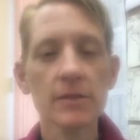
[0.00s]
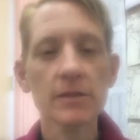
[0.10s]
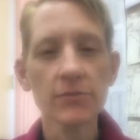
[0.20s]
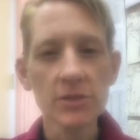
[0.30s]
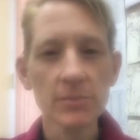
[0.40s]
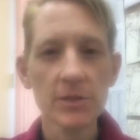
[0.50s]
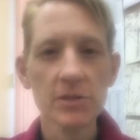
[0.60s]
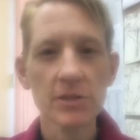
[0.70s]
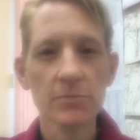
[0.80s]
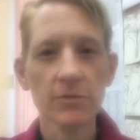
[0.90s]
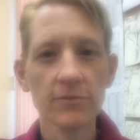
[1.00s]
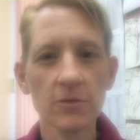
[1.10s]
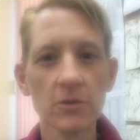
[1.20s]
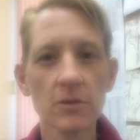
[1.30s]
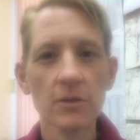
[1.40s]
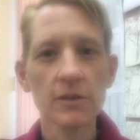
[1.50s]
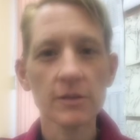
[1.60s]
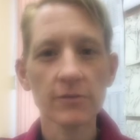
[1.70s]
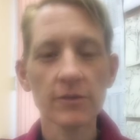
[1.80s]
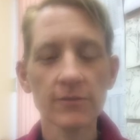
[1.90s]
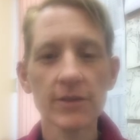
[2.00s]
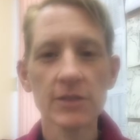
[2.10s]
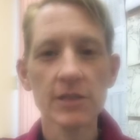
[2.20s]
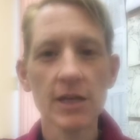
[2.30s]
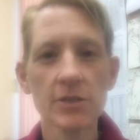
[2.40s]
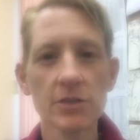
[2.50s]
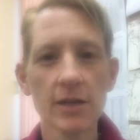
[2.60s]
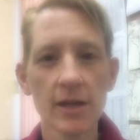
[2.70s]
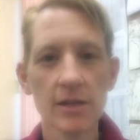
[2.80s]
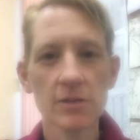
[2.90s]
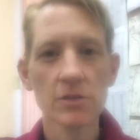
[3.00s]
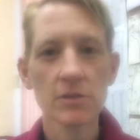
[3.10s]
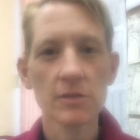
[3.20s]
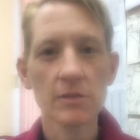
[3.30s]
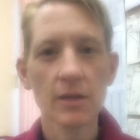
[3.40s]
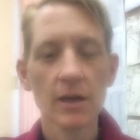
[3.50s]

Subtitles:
Different species prefer different vegetation ages.